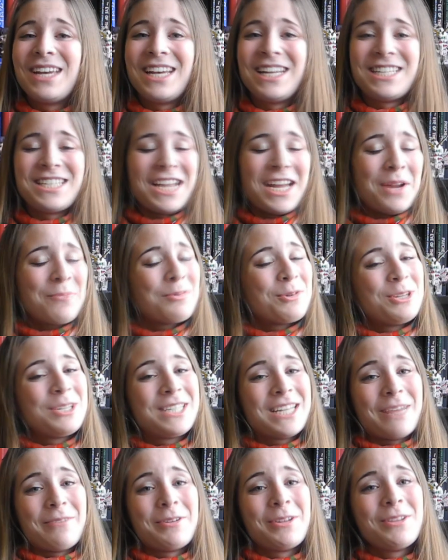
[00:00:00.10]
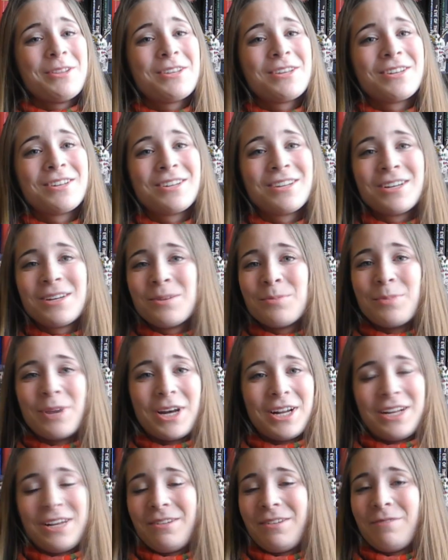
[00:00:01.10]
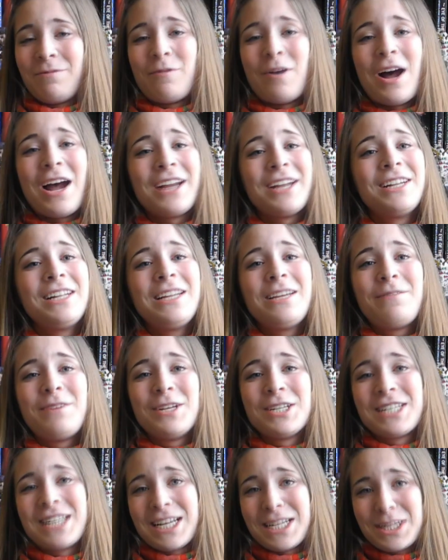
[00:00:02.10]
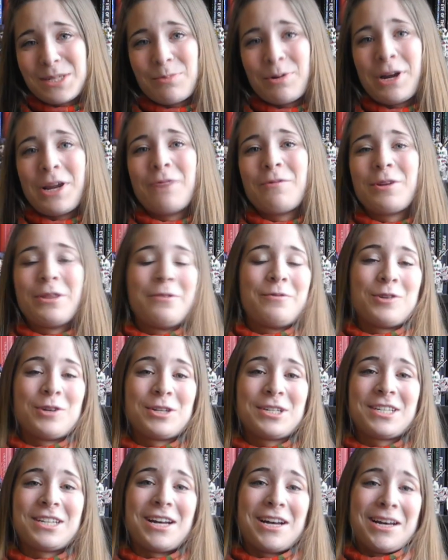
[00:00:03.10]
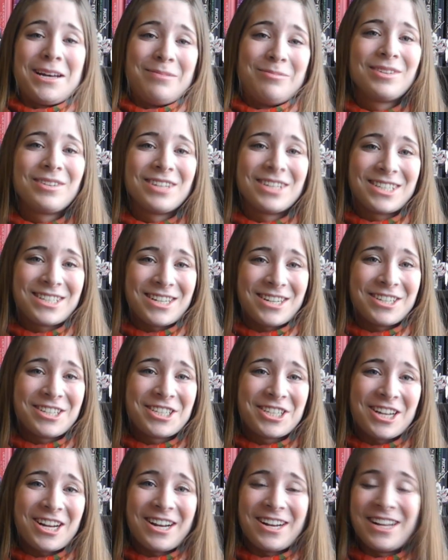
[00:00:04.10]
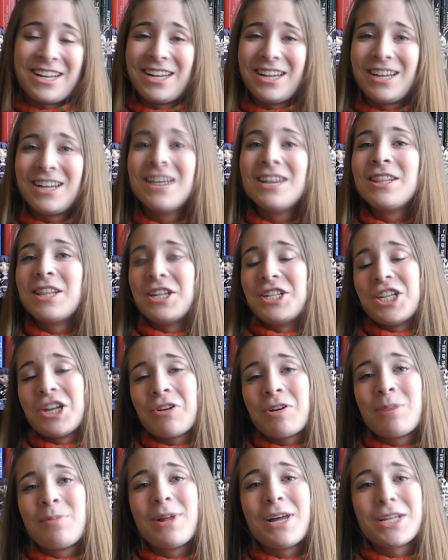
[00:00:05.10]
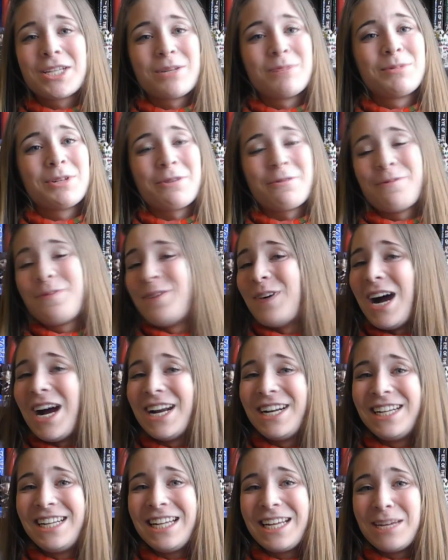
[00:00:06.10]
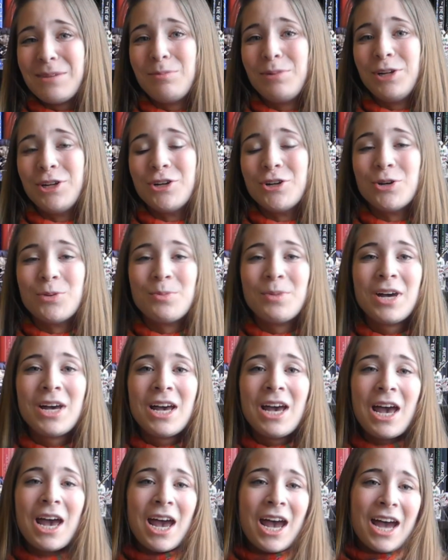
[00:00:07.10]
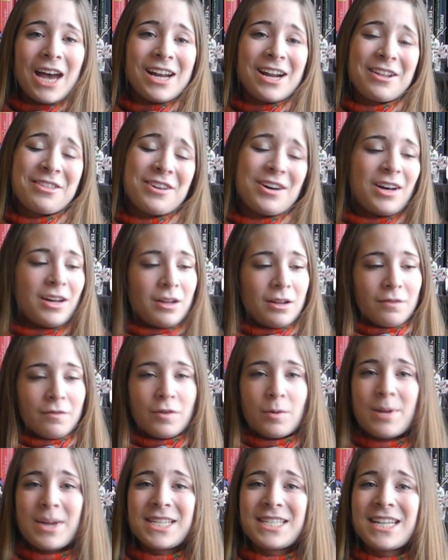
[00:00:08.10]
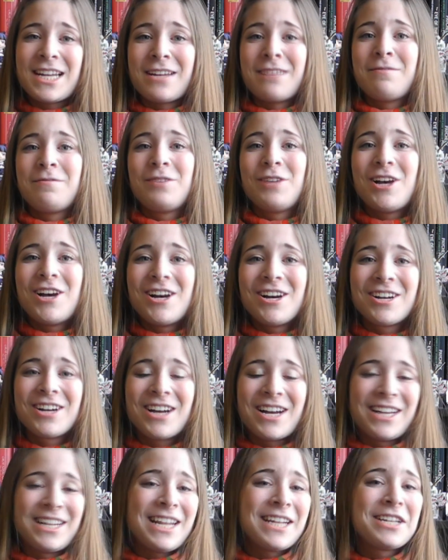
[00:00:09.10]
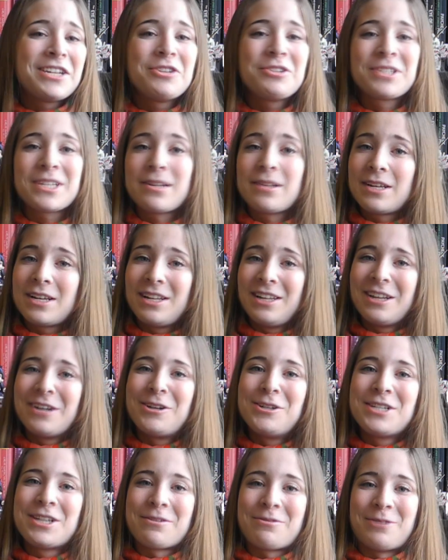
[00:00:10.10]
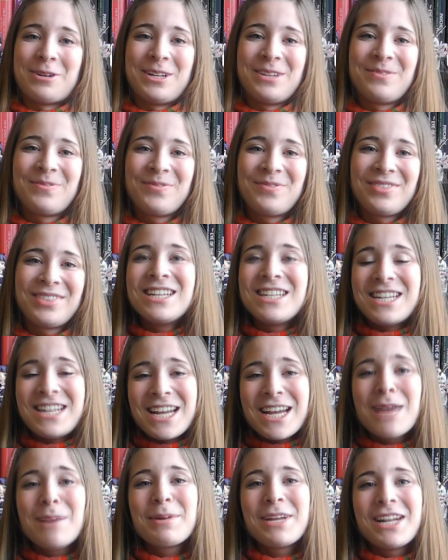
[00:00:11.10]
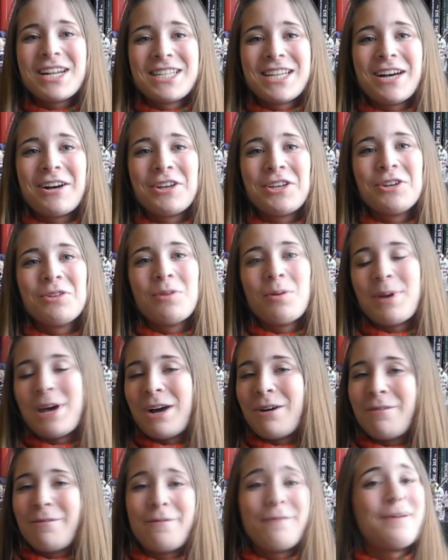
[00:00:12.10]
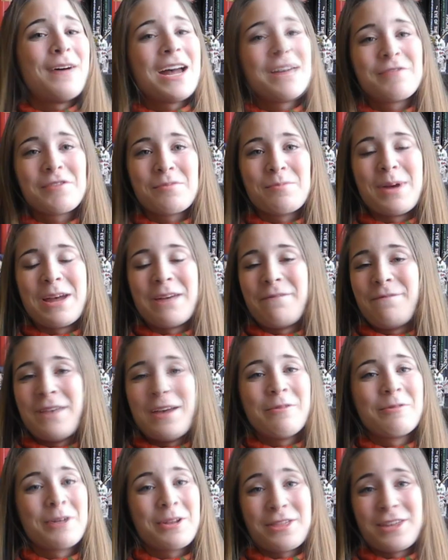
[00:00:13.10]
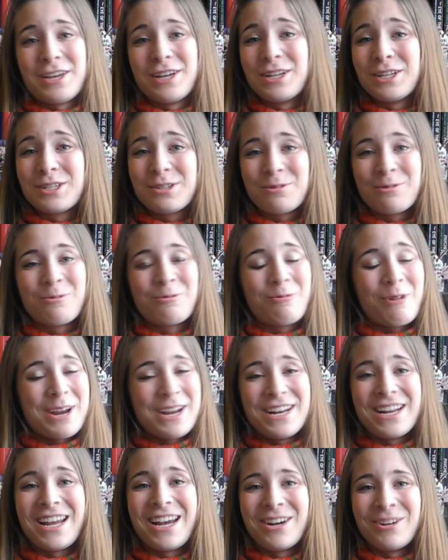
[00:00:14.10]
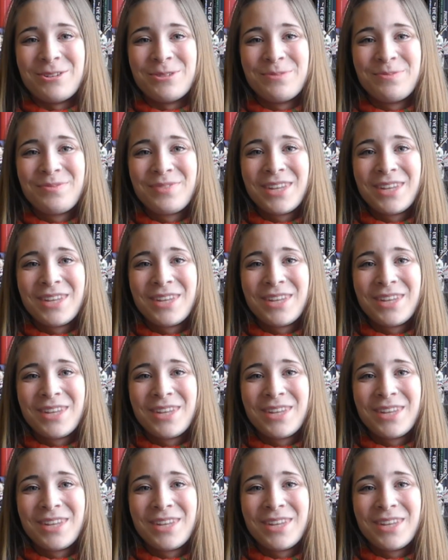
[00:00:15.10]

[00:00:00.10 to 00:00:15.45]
It's April 7th, but it finally feels like spring for the first time. The sun's shining, the cherry blossoms are finally in bloom, and I thought for my second vlog, I'd like to do something a little different. Today I'm going to tell you about 5 of my favorite things right now.